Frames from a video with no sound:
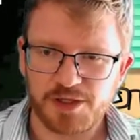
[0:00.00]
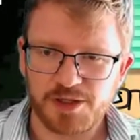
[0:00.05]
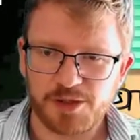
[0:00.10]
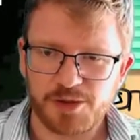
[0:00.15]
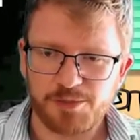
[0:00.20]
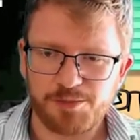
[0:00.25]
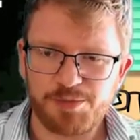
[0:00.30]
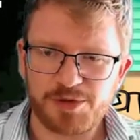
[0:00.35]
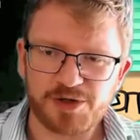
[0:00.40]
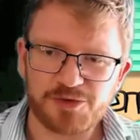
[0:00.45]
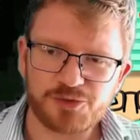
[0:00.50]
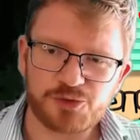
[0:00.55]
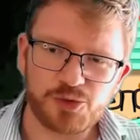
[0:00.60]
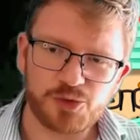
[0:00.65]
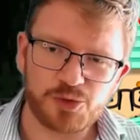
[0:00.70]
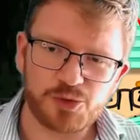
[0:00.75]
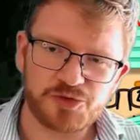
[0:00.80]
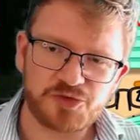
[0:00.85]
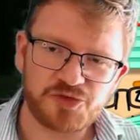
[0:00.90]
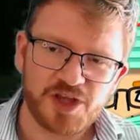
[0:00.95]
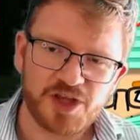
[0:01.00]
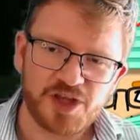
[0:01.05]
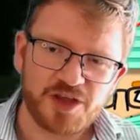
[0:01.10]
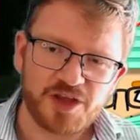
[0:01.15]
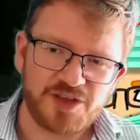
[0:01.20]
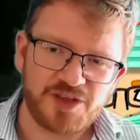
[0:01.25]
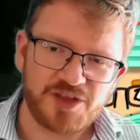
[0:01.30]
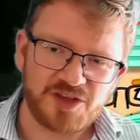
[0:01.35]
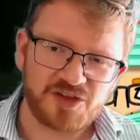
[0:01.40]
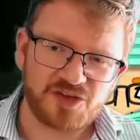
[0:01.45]
But of course,
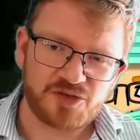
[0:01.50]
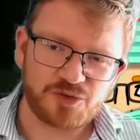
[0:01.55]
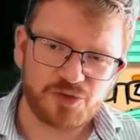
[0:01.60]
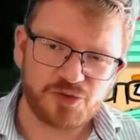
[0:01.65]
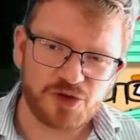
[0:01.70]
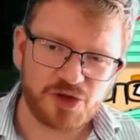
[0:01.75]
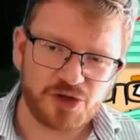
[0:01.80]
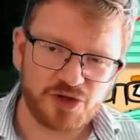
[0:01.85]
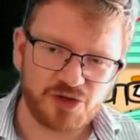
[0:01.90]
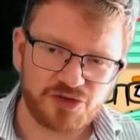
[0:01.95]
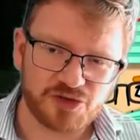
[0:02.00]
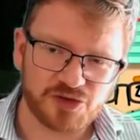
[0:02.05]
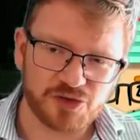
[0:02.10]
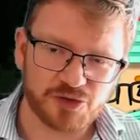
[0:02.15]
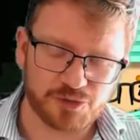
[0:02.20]
this version of